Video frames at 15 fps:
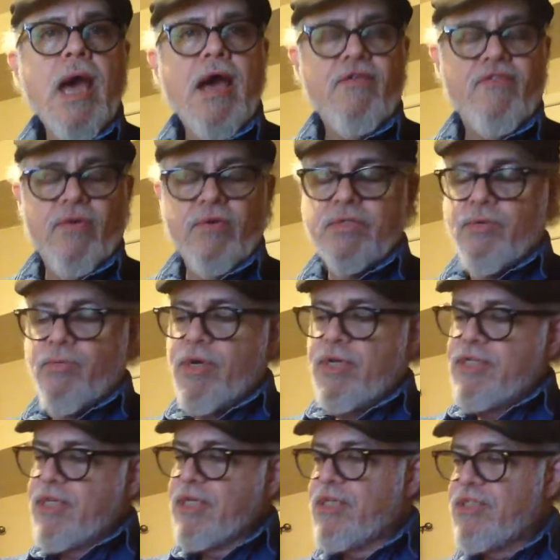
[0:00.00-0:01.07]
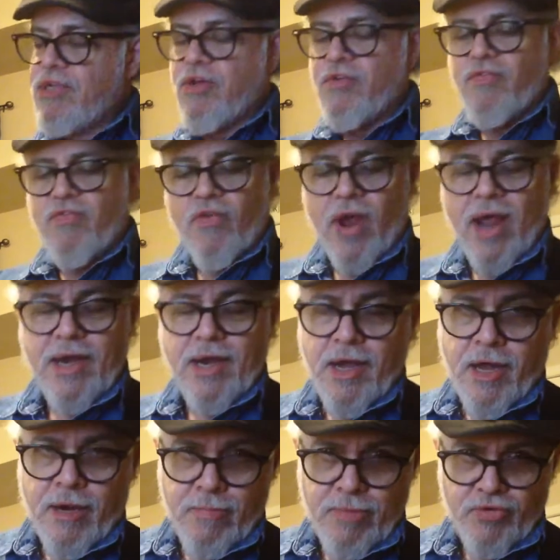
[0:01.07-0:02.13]
Hi, folks. I want to sing a song for a
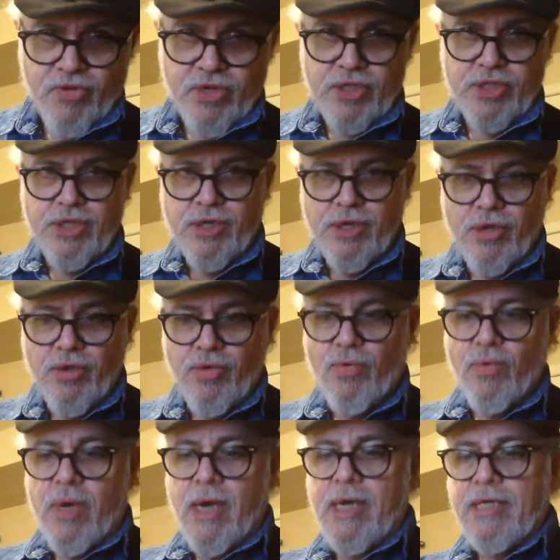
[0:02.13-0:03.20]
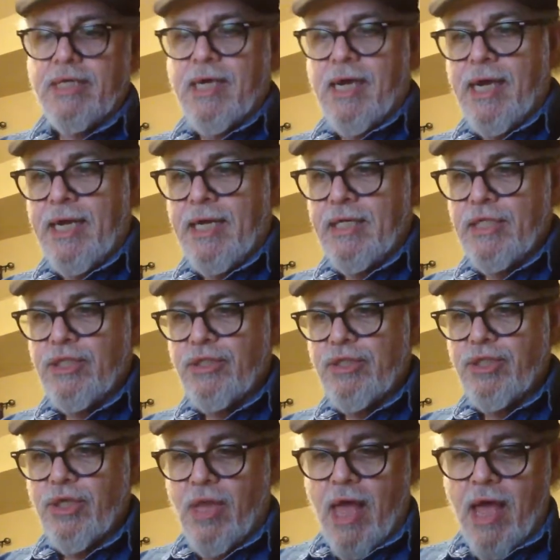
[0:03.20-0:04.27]
non musician who uh, died in
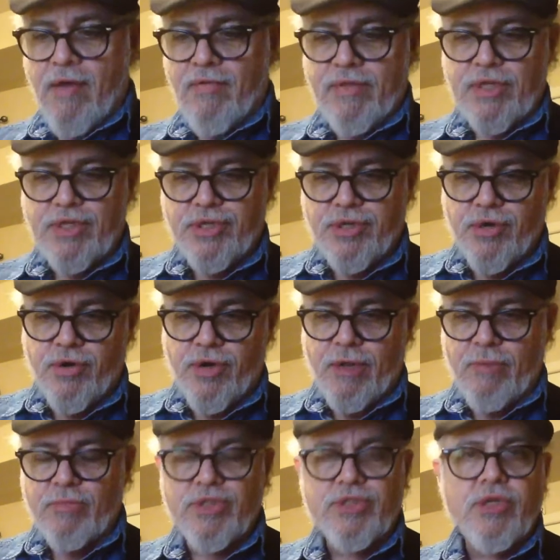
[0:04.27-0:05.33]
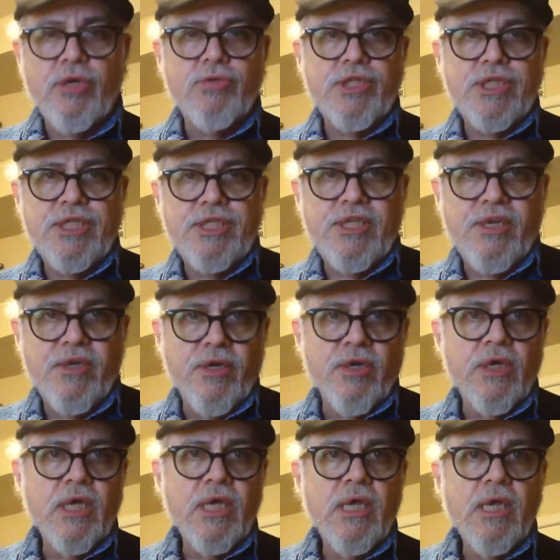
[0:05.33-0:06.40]
July of this year. Her name was Toshi Seeger.
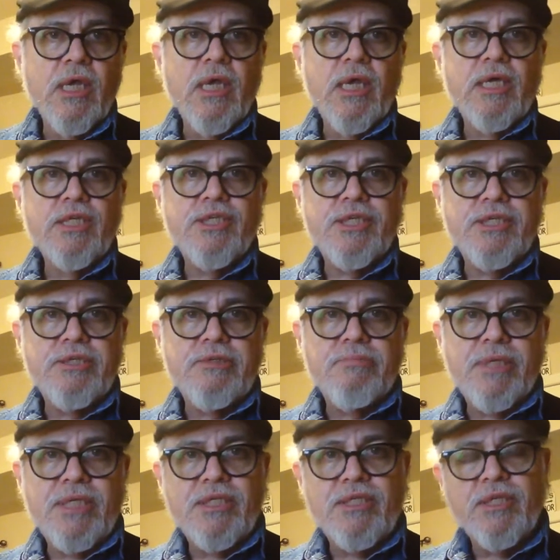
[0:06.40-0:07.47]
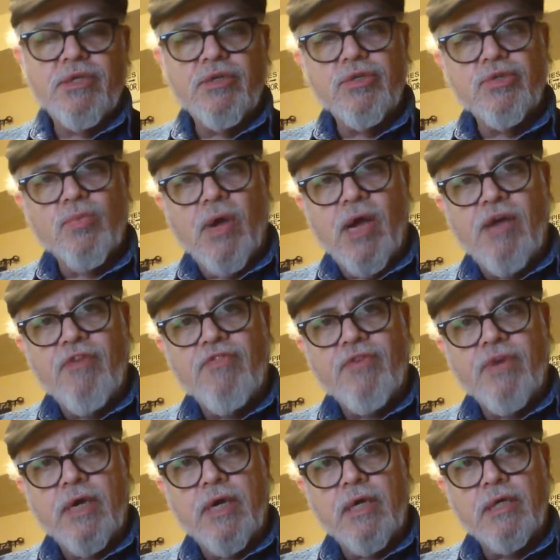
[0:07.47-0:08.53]
She's Pete Seeger's wife.
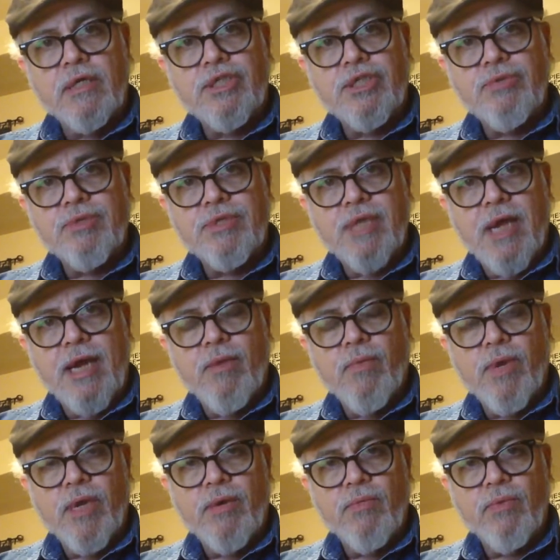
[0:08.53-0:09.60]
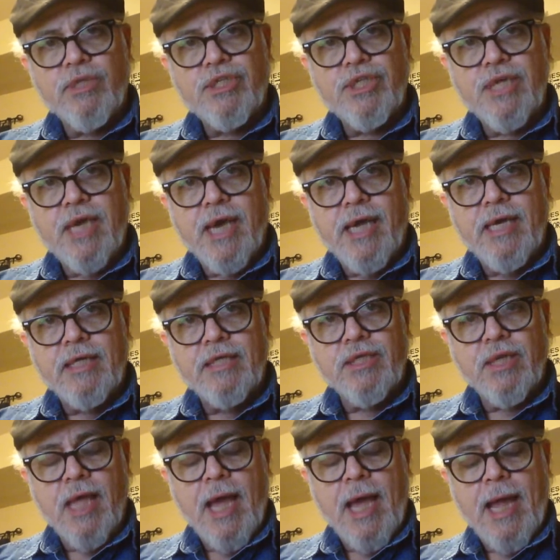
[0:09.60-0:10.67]
Uh, she was 91 when she died in
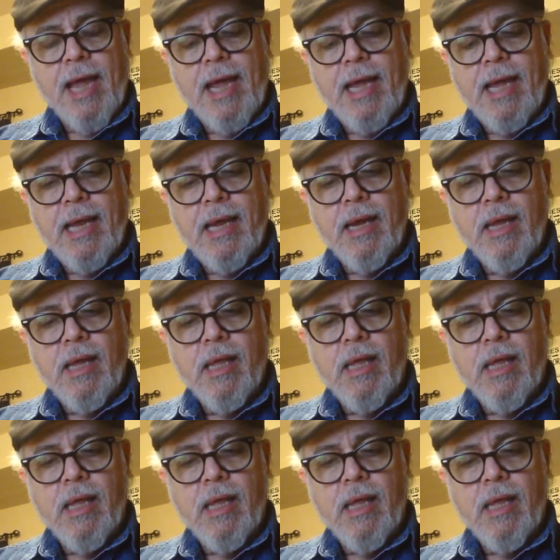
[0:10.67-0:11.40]
July, and